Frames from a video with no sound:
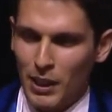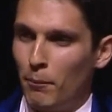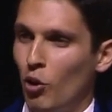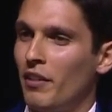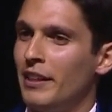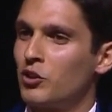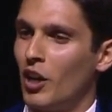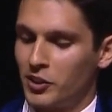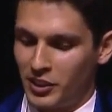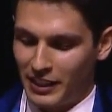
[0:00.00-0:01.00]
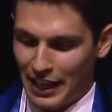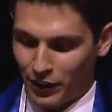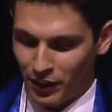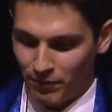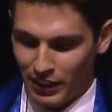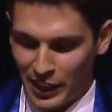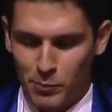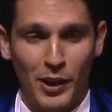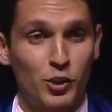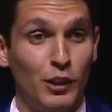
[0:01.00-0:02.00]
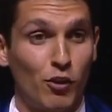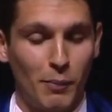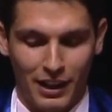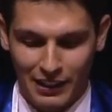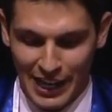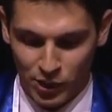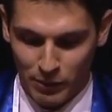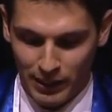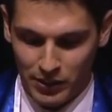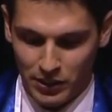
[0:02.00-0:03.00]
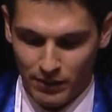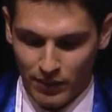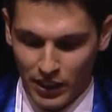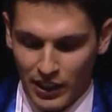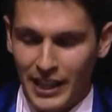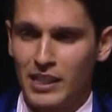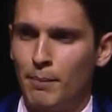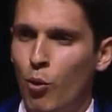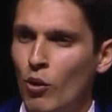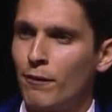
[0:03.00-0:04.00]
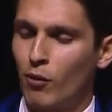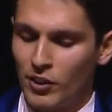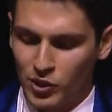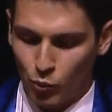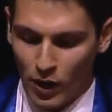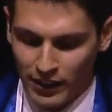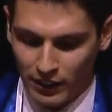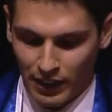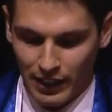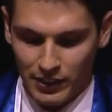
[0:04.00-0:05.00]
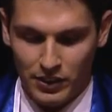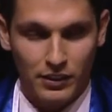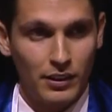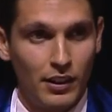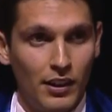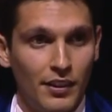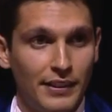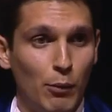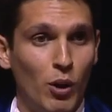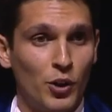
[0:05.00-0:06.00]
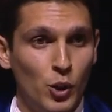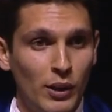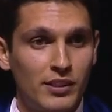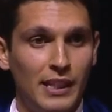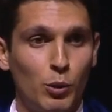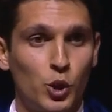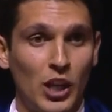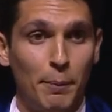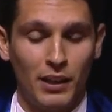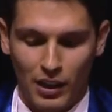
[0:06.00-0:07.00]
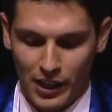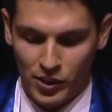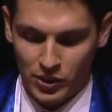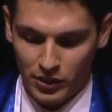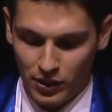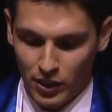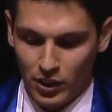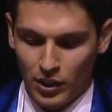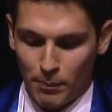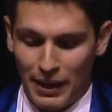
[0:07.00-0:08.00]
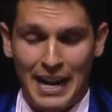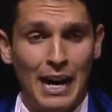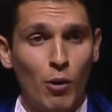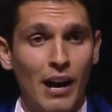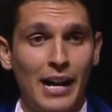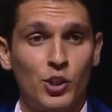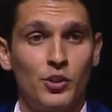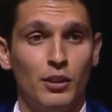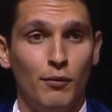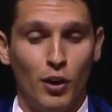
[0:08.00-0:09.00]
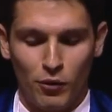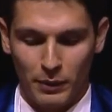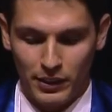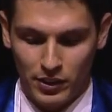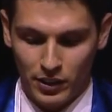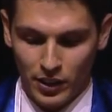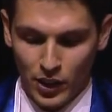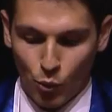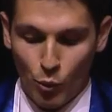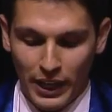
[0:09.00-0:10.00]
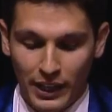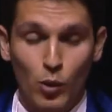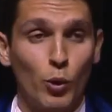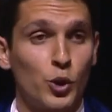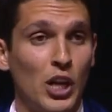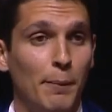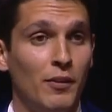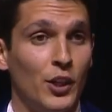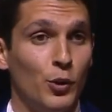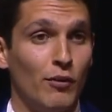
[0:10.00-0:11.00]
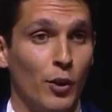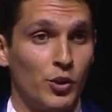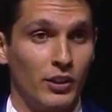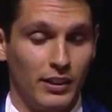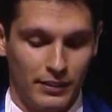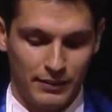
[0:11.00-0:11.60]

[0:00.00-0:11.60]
Pulling these thoughts together, especially from my classmates, it's important for us to recognize that while USD was shaping us by our actions and involvement, We were shaping the university.